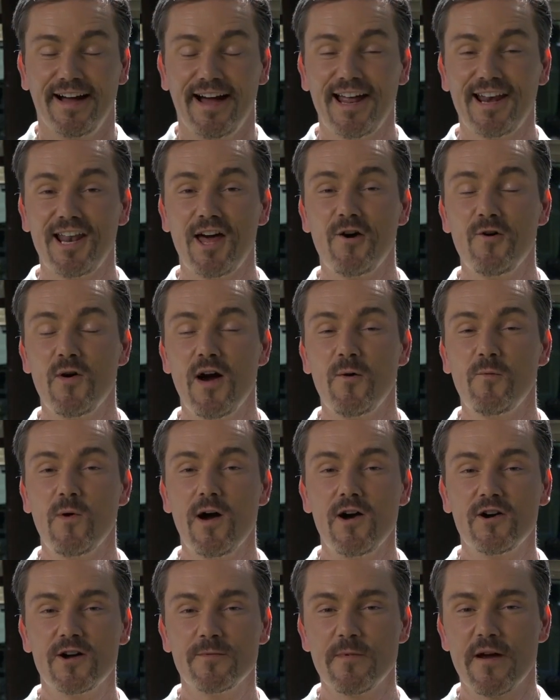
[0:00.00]
Hello and
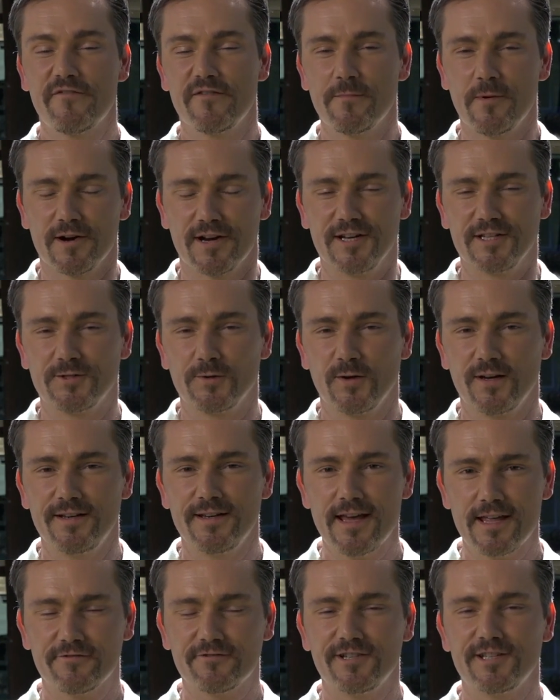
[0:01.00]
welcome everybody to
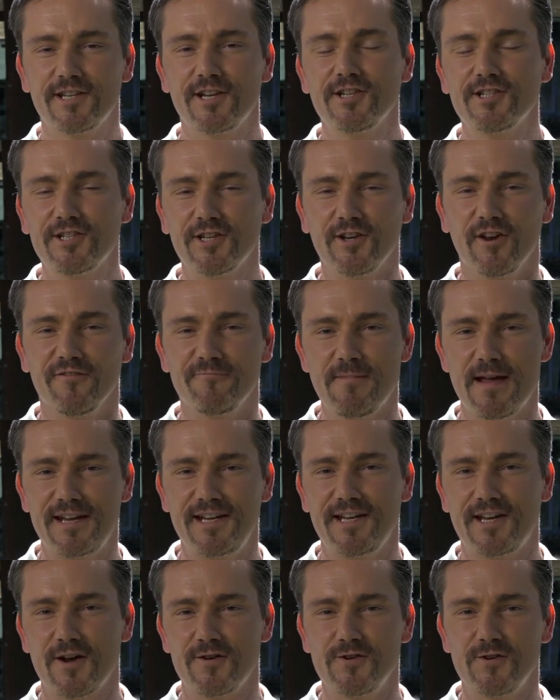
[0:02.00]
another edition of
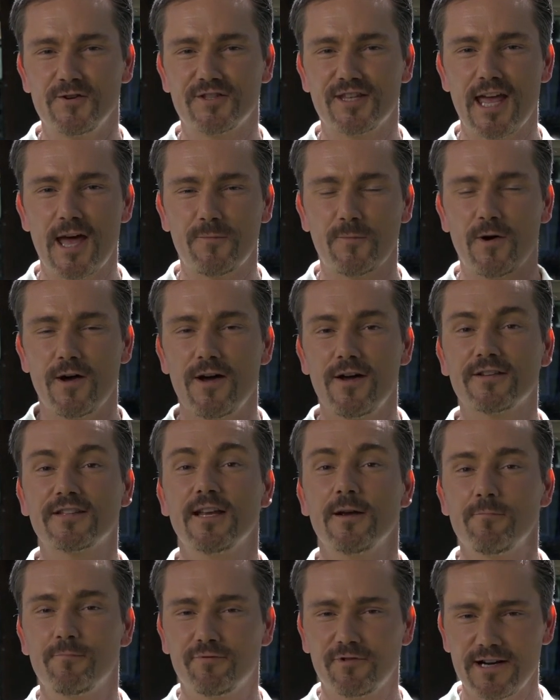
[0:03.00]
Mexico News
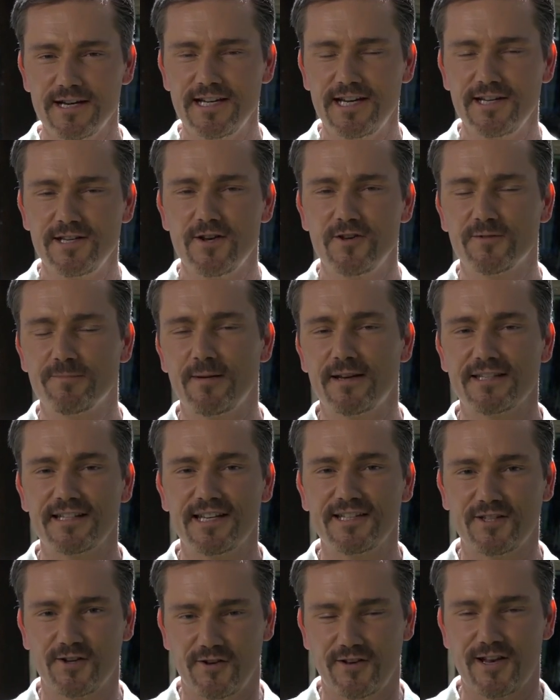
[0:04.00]
Network's Breaking News
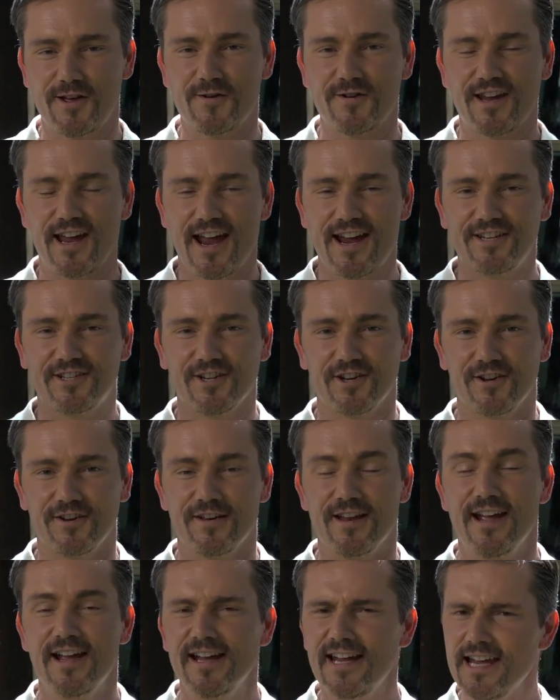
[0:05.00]
Business on
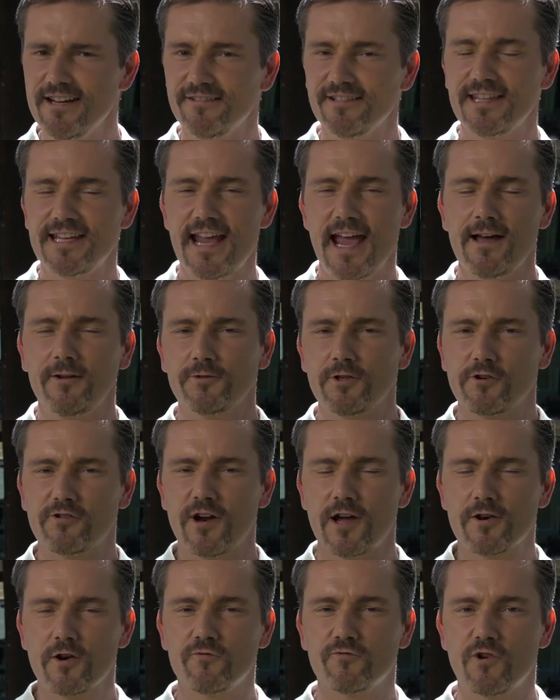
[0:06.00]
Location, here at the El
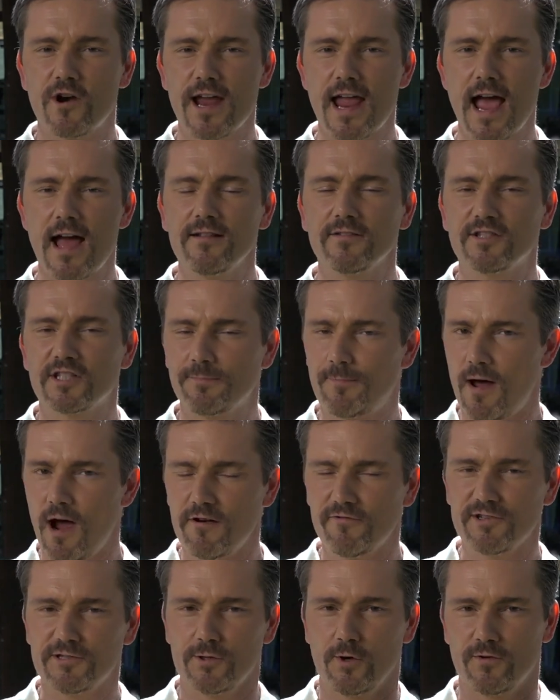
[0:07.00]
Dorado Royale
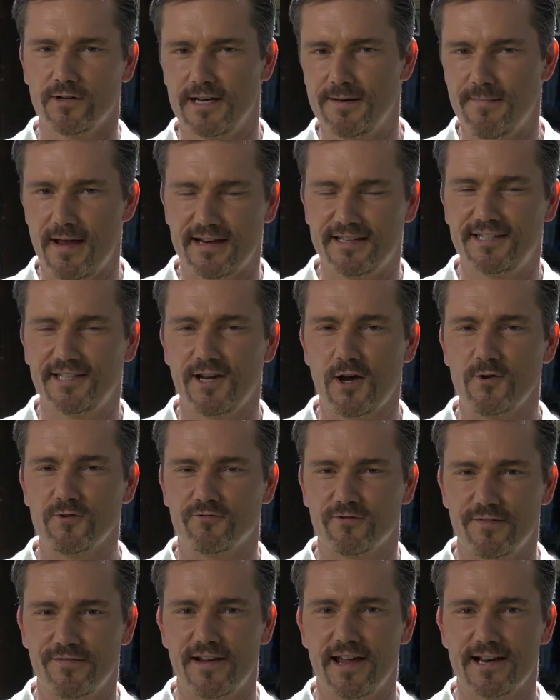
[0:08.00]
Spa Resort in
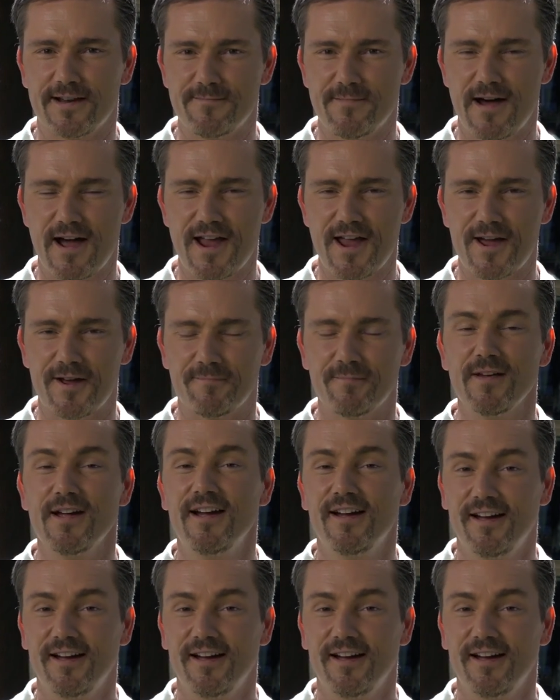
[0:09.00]
Mexico's Riviera Maya.